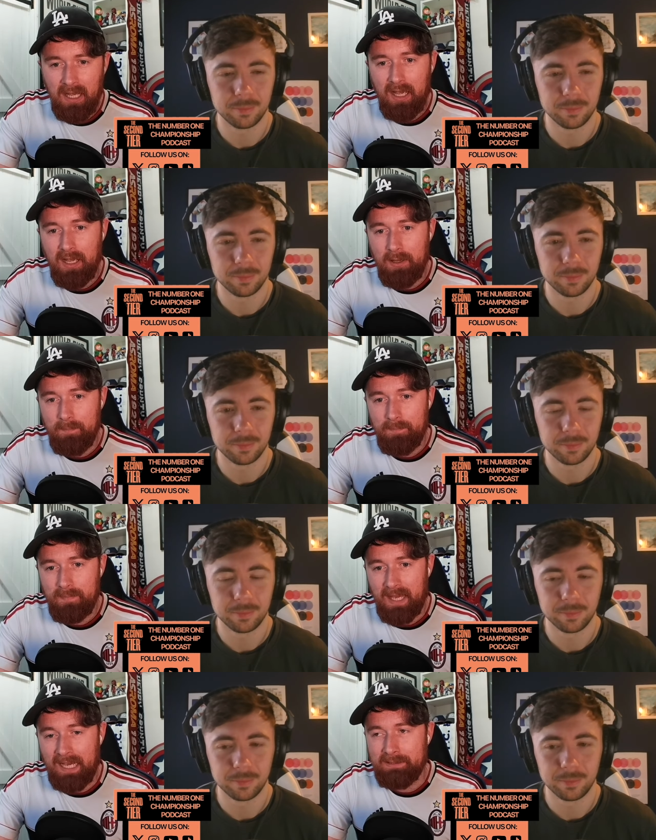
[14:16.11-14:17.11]
Speaker 1: Um,
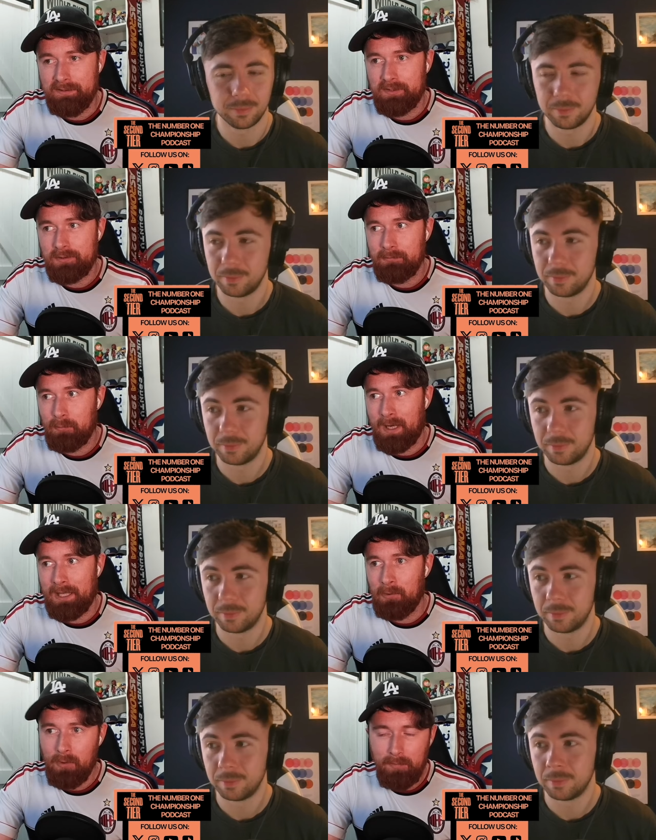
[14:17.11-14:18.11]
and while
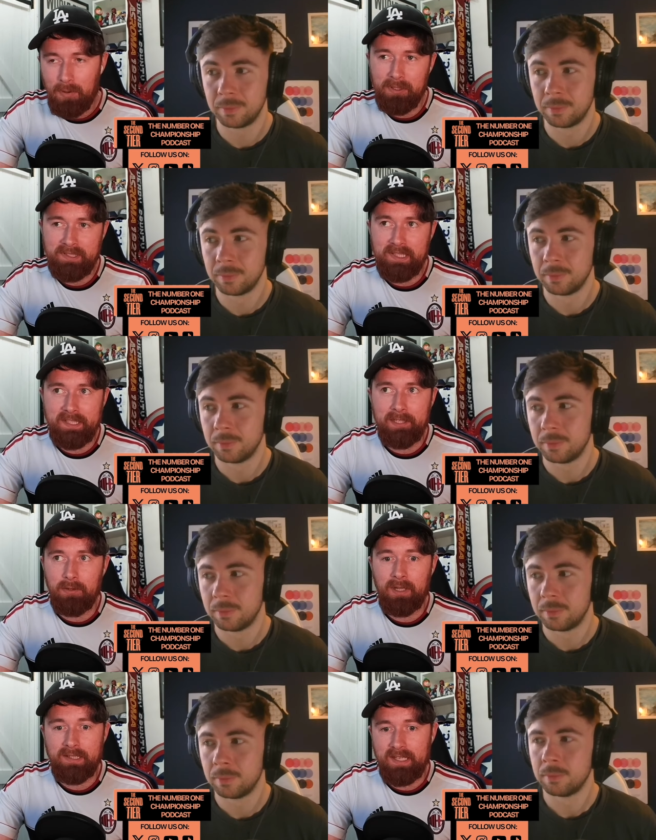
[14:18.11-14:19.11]
at one point it did look
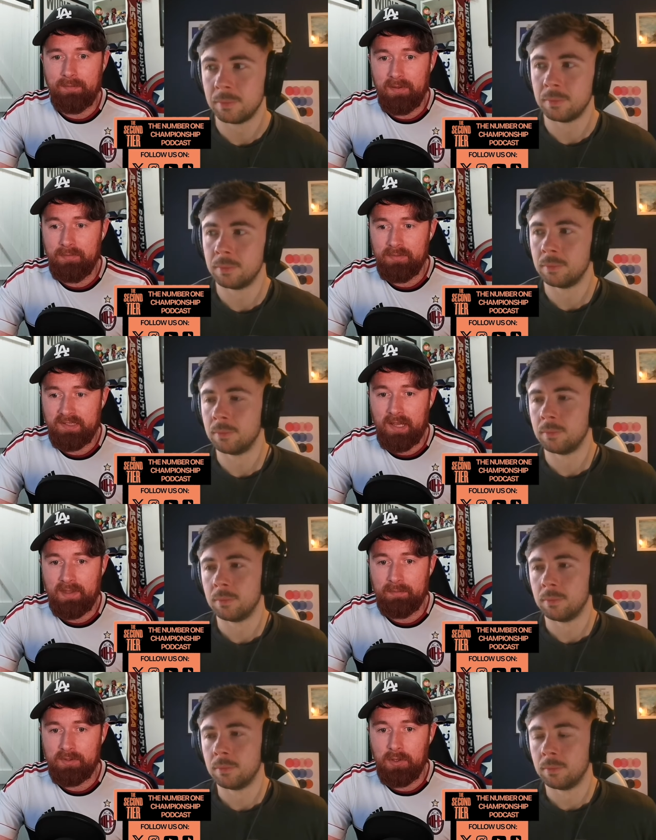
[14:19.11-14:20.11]
like
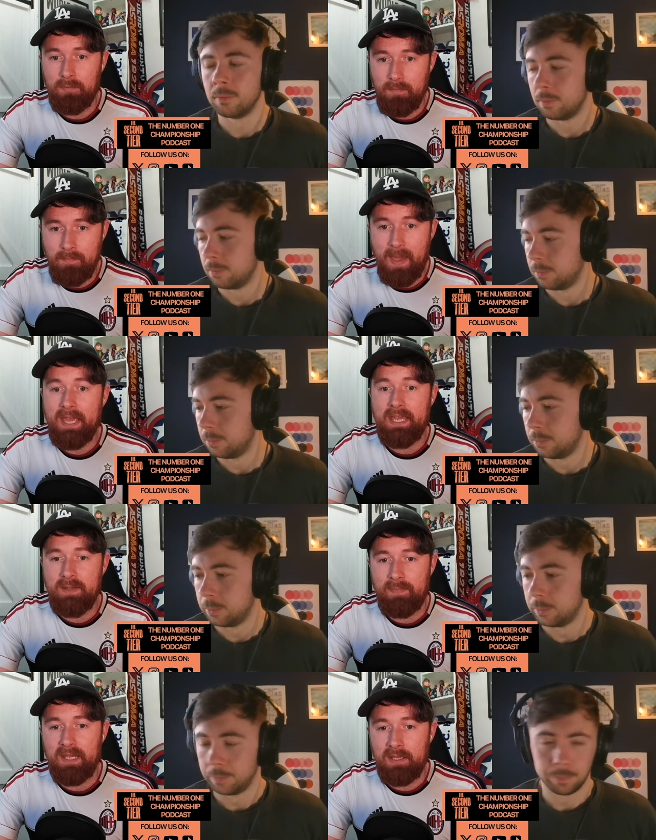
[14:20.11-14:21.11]
Southampton may
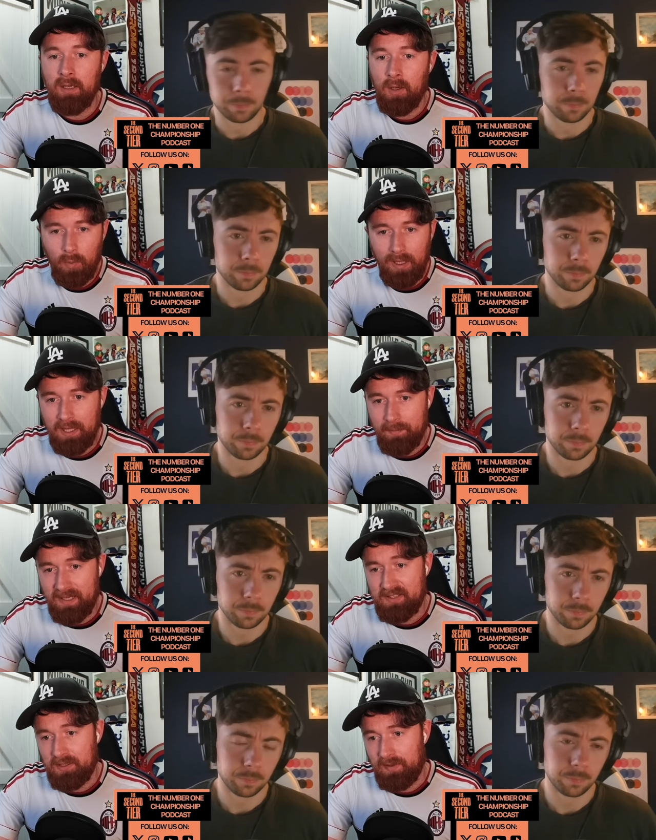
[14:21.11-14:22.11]
be well in the
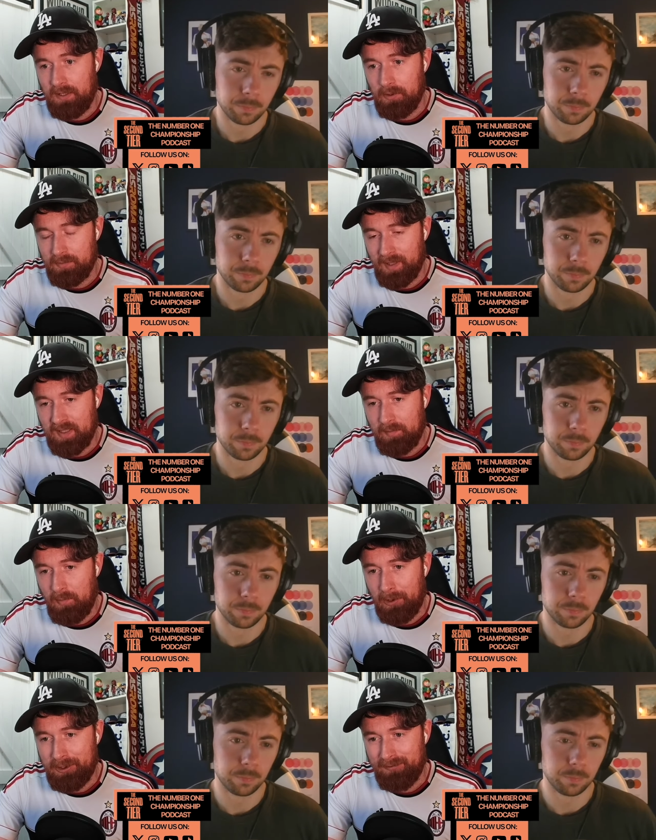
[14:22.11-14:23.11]
midst of the automatic
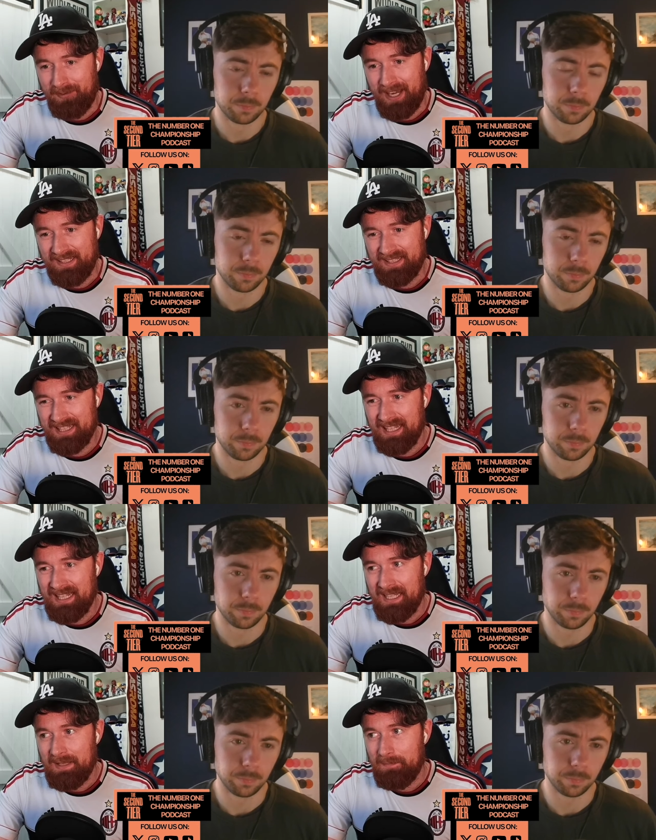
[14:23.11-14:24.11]
promotion race,
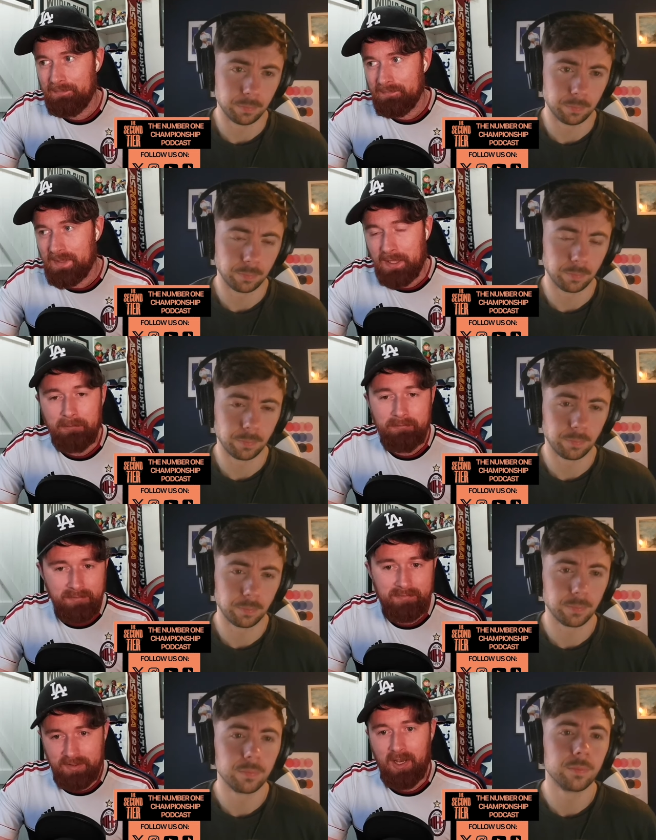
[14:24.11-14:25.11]
you know,
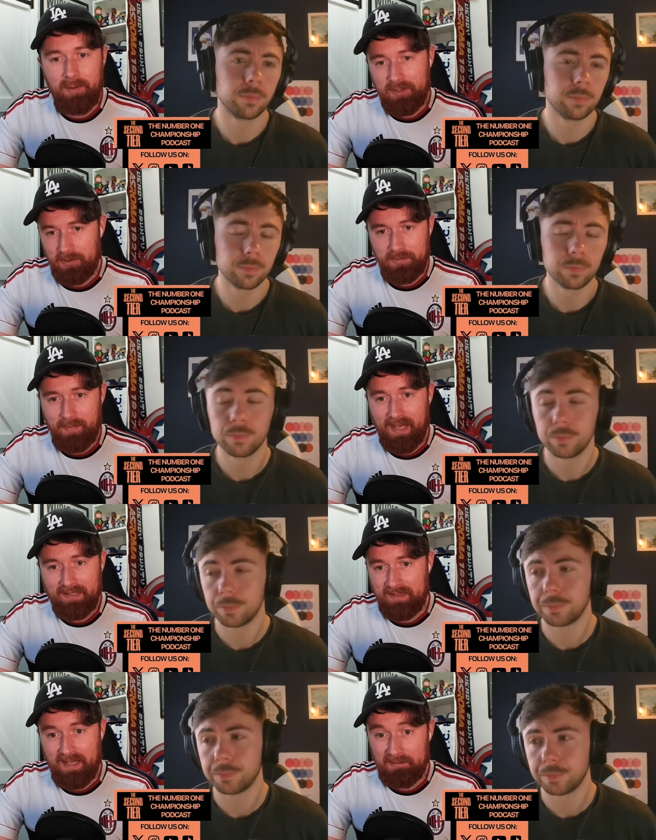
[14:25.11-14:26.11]
time has come to pass
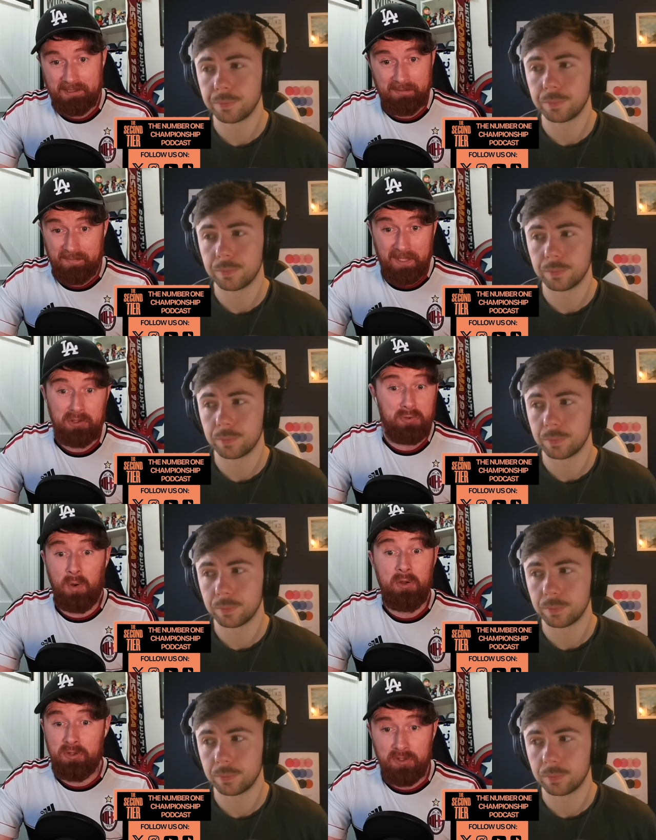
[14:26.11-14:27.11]
that they just
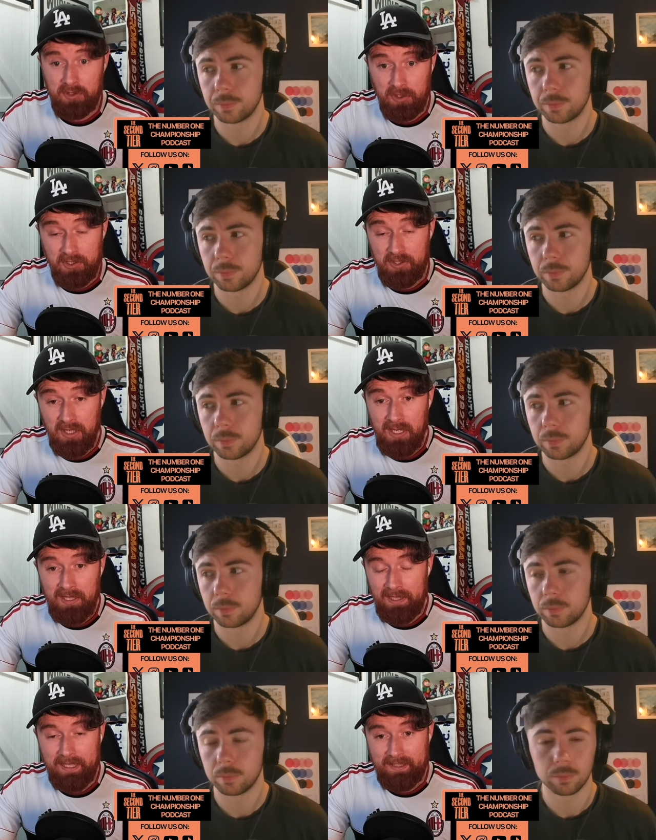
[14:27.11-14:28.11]
weren't as good as
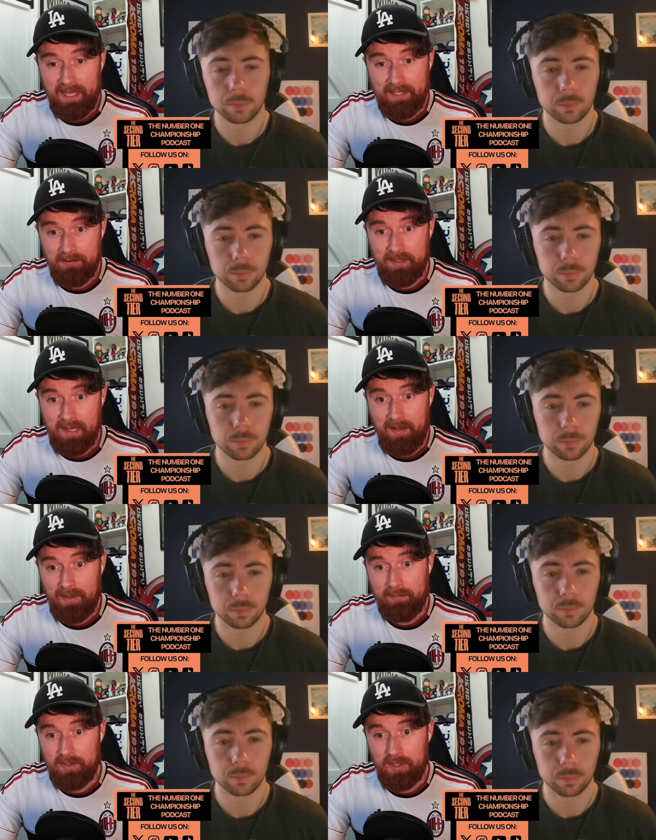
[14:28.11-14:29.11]
Leeds, Leicester, and
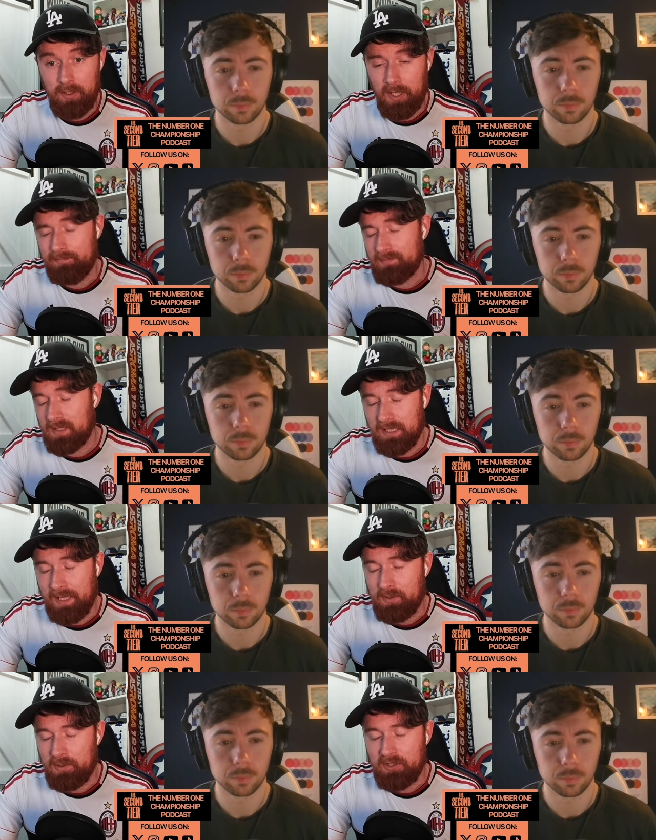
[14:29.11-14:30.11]
Southampton, uh,
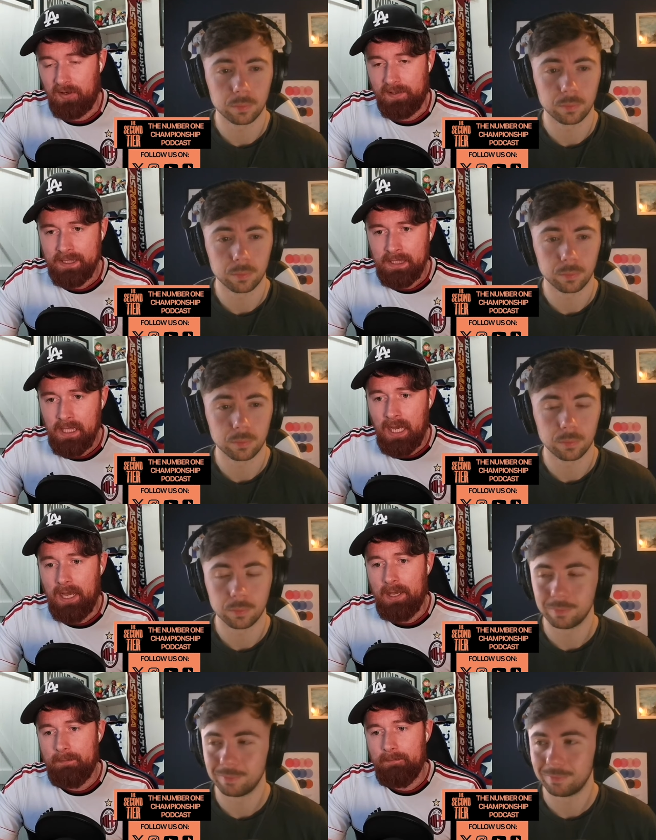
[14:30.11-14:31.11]
Ipswich. Sorry,
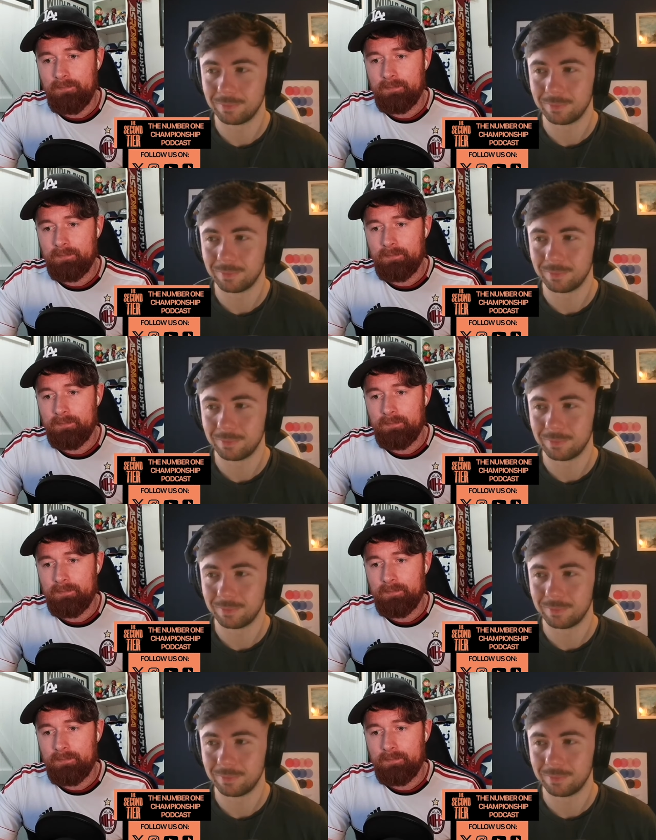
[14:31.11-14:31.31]
um,